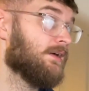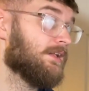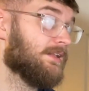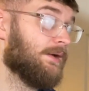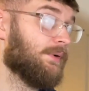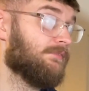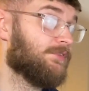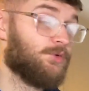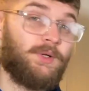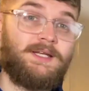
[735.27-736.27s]
They went for
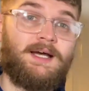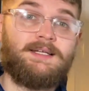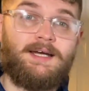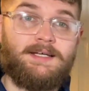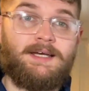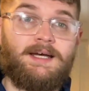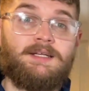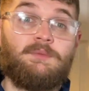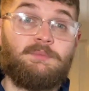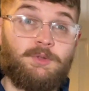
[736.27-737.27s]

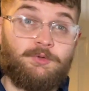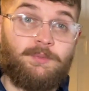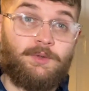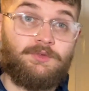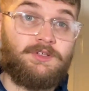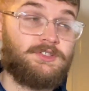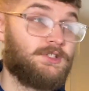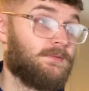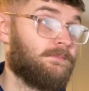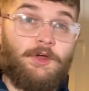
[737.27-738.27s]
£29.99 plus postage.
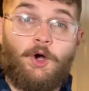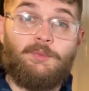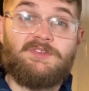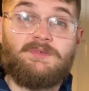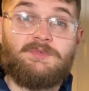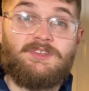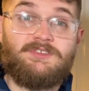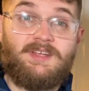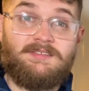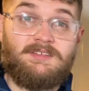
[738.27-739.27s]
The Homer Simpson
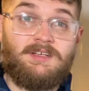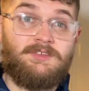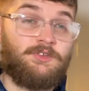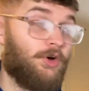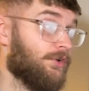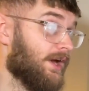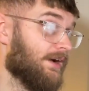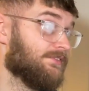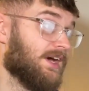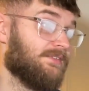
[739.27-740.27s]
Santa has gone
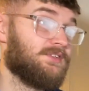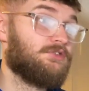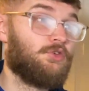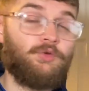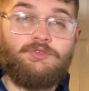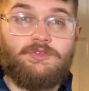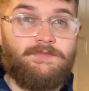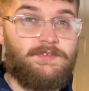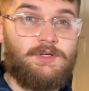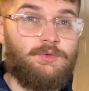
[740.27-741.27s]
after having tons of
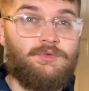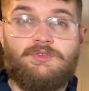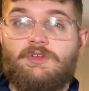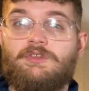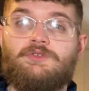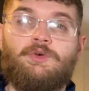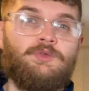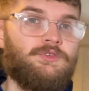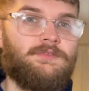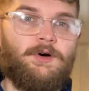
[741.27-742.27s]
views,
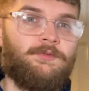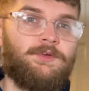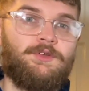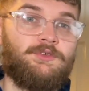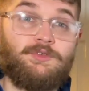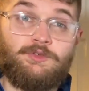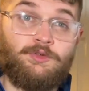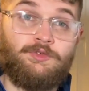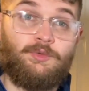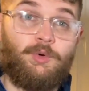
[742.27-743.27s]
tons of offers,
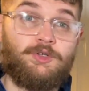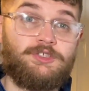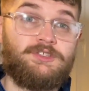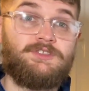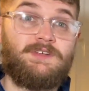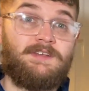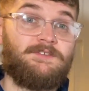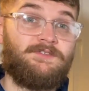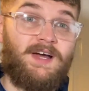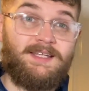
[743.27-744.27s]
tons of watches. It's
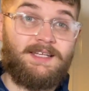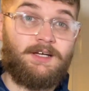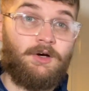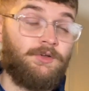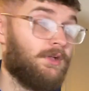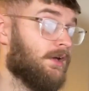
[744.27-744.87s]
finally gone.